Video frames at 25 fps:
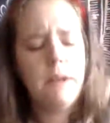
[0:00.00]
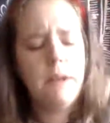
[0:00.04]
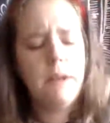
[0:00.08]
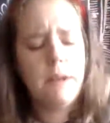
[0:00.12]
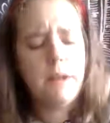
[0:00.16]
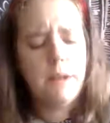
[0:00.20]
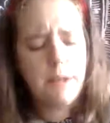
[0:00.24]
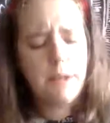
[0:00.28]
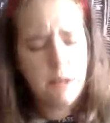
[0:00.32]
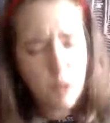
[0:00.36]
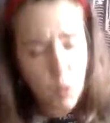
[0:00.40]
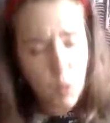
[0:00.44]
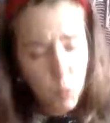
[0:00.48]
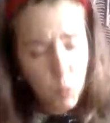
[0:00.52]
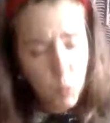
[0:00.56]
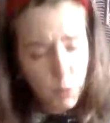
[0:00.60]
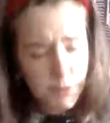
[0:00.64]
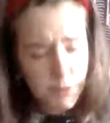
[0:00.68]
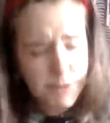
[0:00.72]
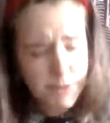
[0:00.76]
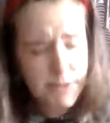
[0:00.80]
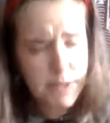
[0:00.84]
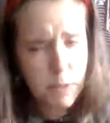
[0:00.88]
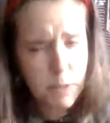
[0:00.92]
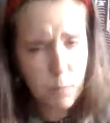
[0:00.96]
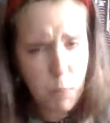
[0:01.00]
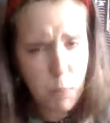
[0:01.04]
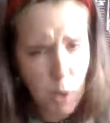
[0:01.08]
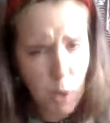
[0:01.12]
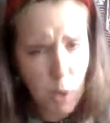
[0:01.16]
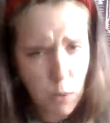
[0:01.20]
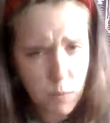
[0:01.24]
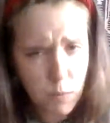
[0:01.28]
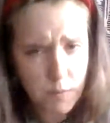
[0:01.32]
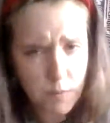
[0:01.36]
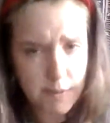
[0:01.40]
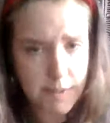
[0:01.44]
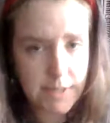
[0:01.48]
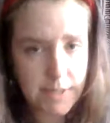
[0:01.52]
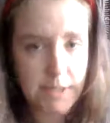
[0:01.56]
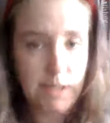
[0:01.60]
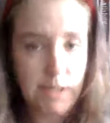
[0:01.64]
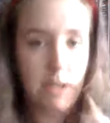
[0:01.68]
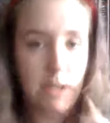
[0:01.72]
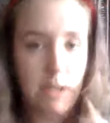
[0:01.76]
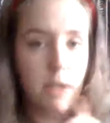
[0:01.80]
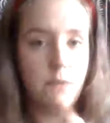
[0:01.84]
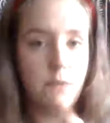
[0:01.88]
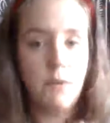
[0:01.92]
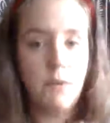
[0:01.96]
increase the
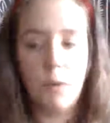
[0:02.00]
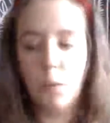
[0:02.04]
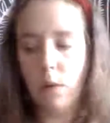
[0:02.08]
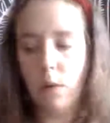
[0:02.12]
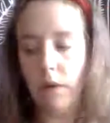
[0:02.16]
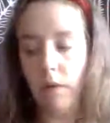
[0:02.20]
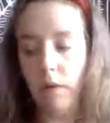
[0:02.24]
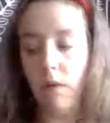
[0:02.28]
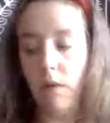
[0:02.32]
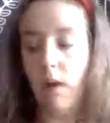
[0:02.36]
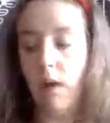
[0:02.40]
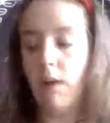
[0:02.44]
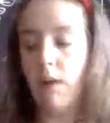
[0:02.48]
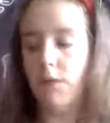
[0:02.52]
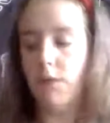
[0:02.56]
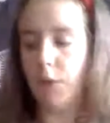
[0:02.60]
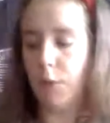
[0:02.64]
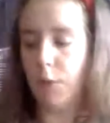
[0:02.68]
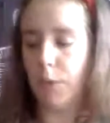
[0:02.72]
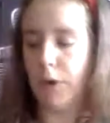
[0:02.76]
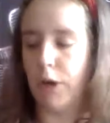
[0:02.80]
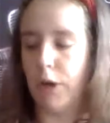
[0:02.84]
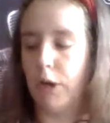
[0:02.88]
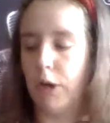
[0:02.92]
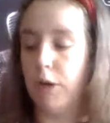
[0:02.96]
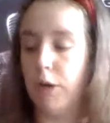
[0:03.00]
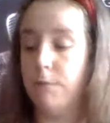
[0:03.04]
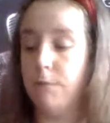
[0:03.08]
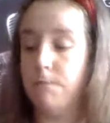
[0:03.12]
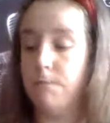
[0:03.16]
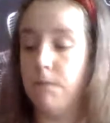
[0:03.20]
potency, if you will, of your work.